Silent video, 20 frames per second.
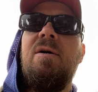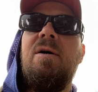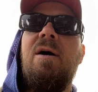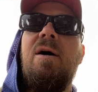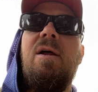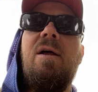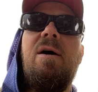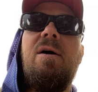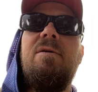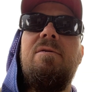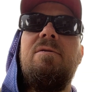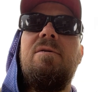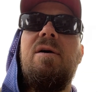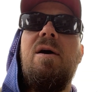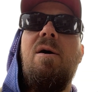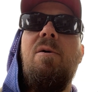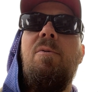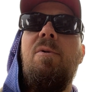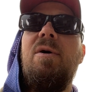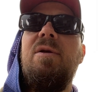Uh,
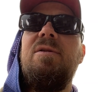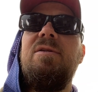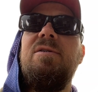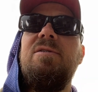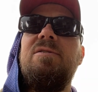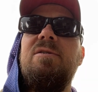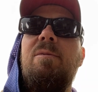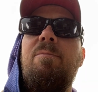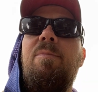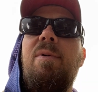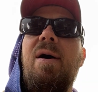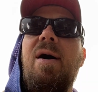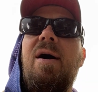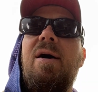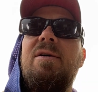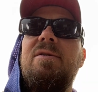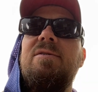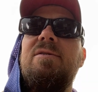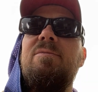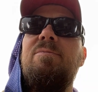got one decent
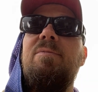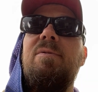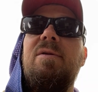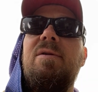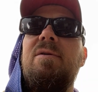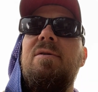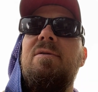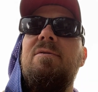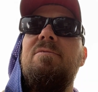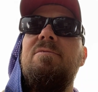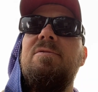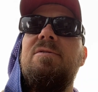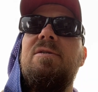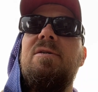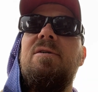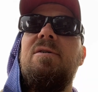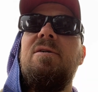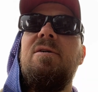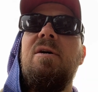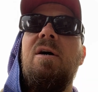bass, but it was
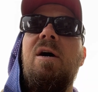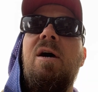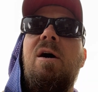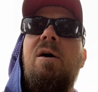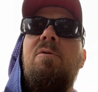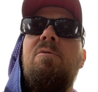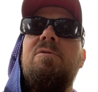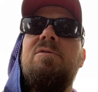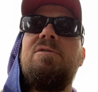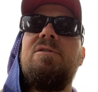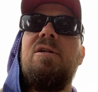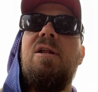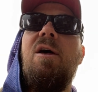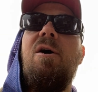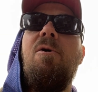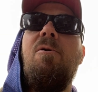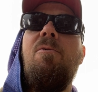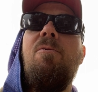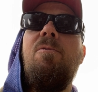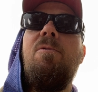it was
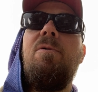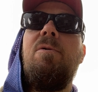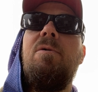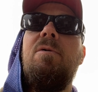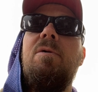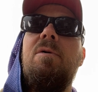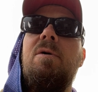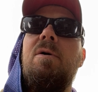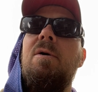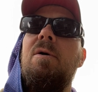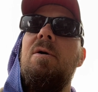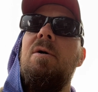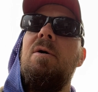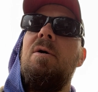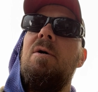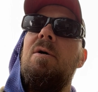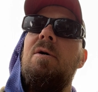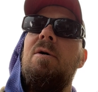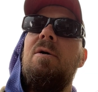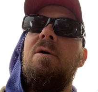slow.
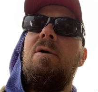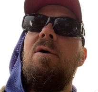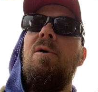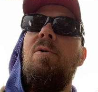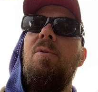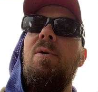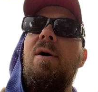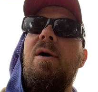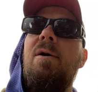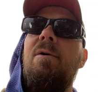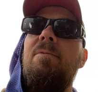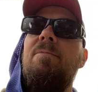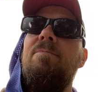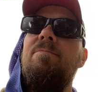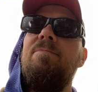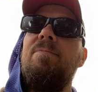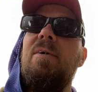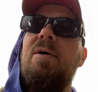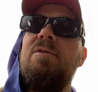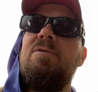Oh well,
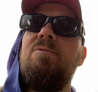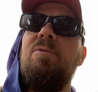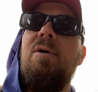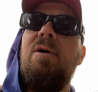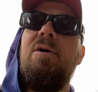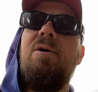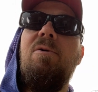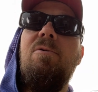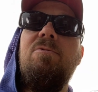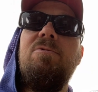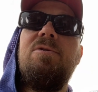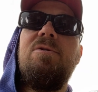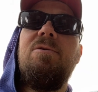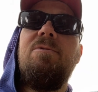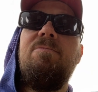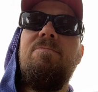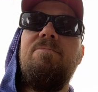that's the way it goes.